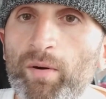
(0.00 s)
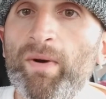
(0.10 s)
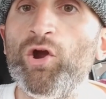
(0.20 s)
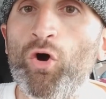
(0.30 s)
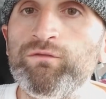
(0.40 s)
but
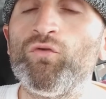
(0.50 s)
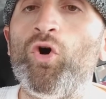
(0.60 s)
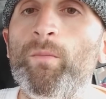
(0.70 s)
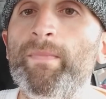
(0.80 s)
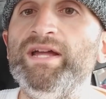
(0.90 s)
my
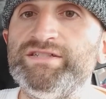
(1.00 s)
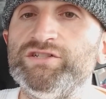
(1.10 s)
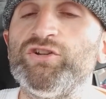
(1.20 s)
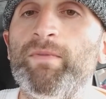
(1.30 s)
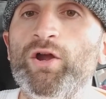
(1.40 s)
overall
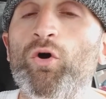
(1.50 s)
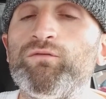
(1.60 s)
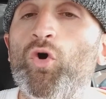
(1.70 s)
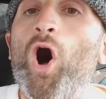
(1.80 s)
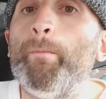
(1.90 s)
message and my
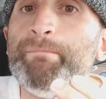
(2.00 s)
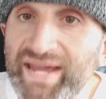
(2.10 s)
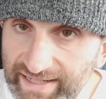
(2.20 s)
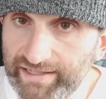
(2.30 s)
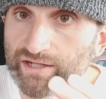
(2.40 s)
overall
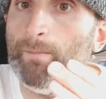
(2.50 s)
opinion,